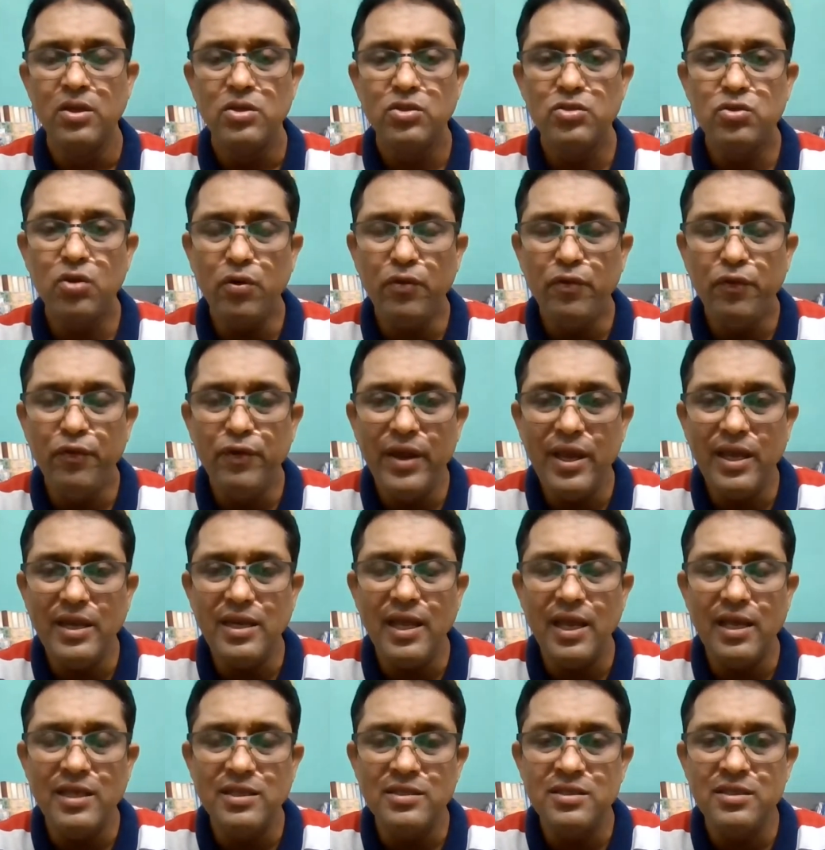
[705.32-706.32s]
So when
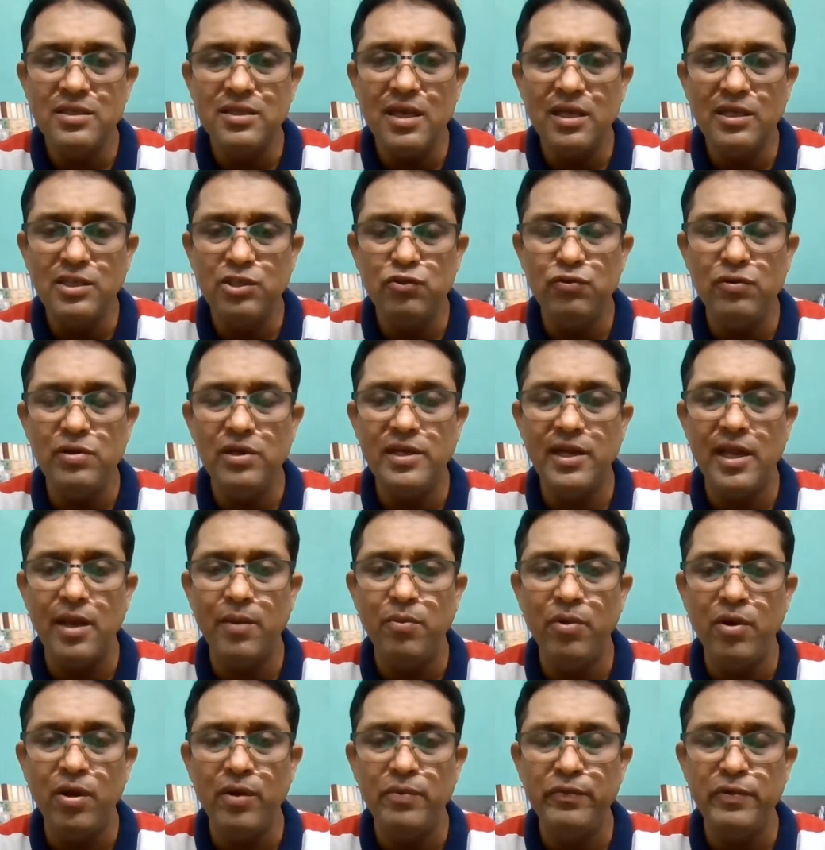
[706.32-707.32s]
NCERT will
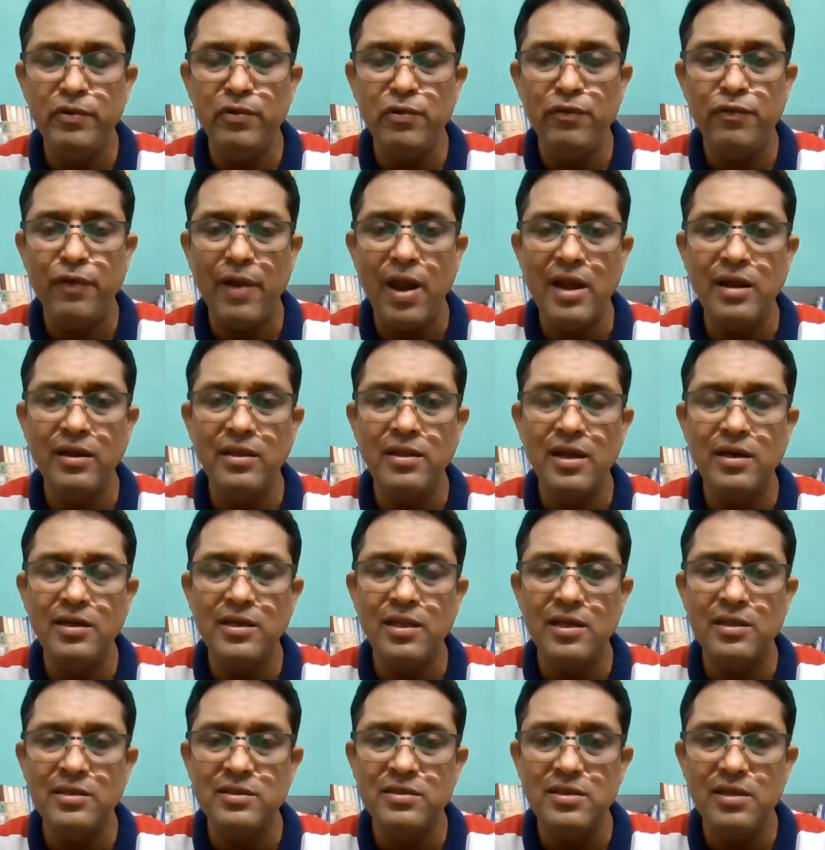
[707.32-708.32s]
develop, you will find that
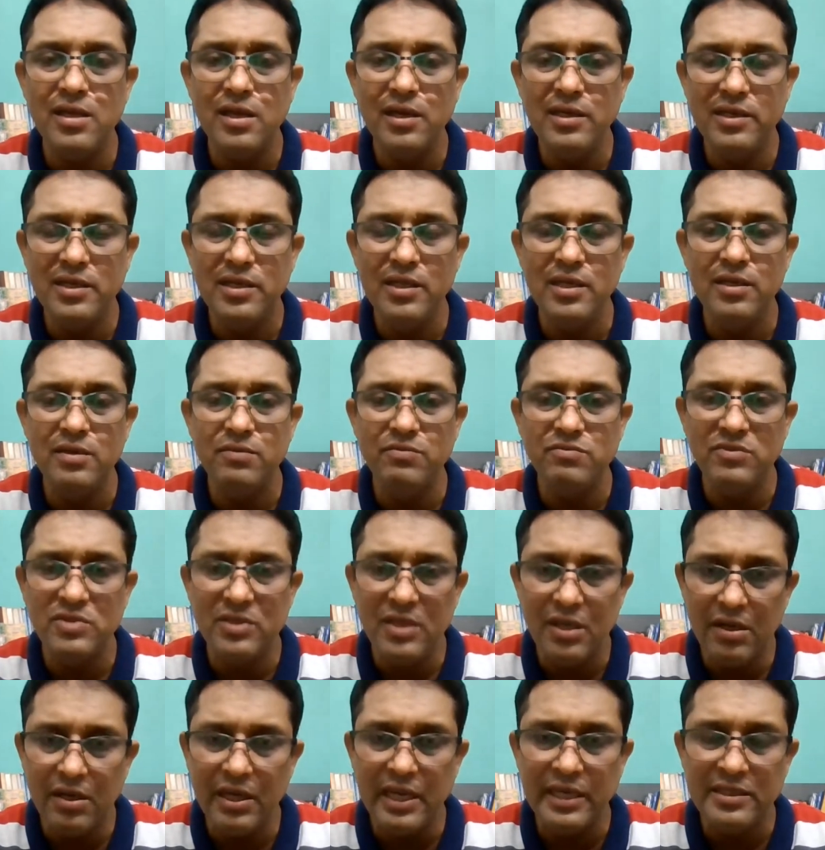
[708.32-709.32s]

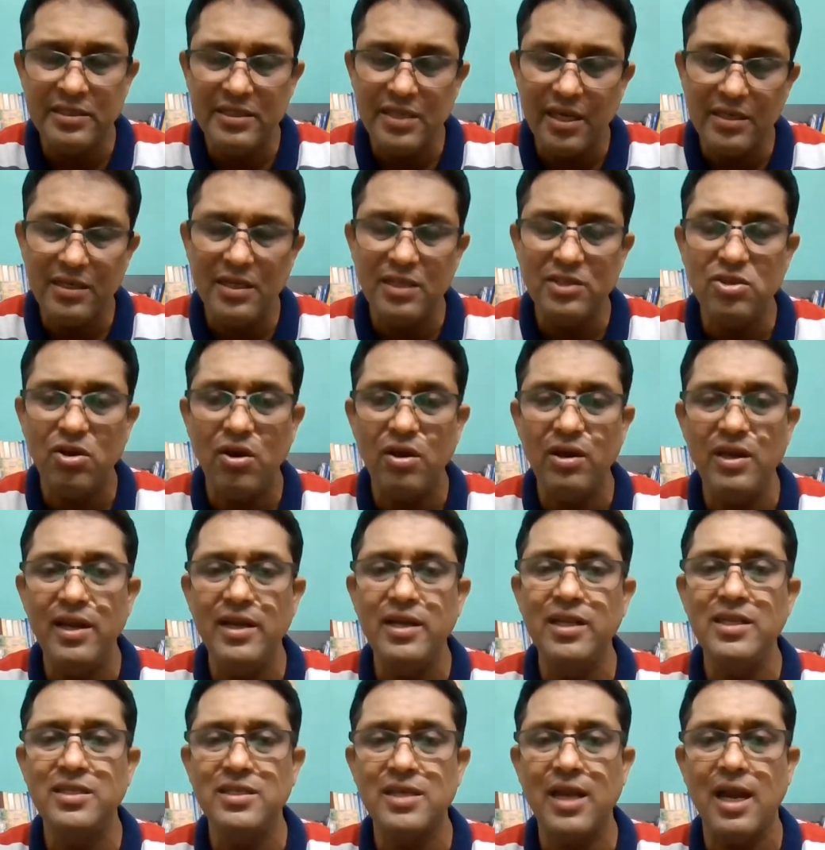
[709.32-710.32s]
NCERT has
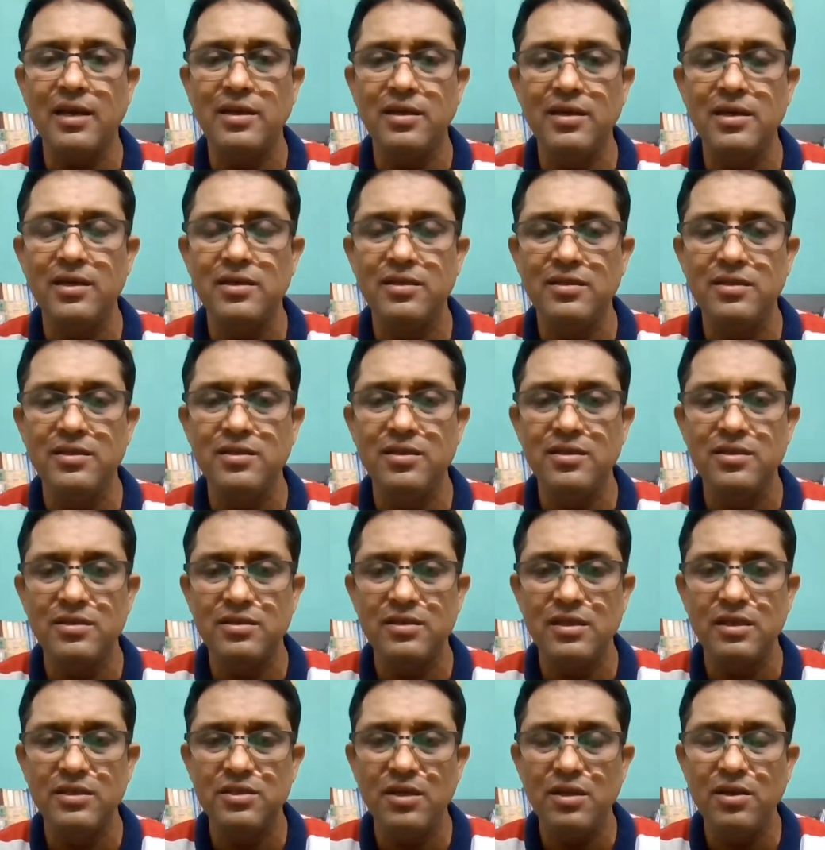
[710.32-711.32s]
already started the
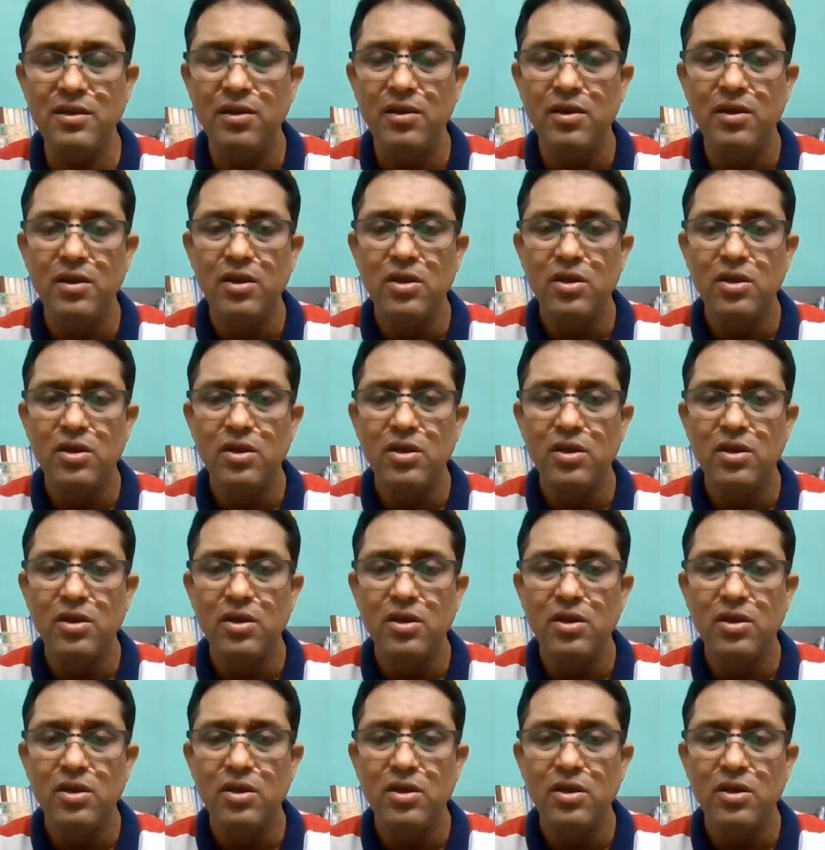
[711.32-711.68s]
discussion.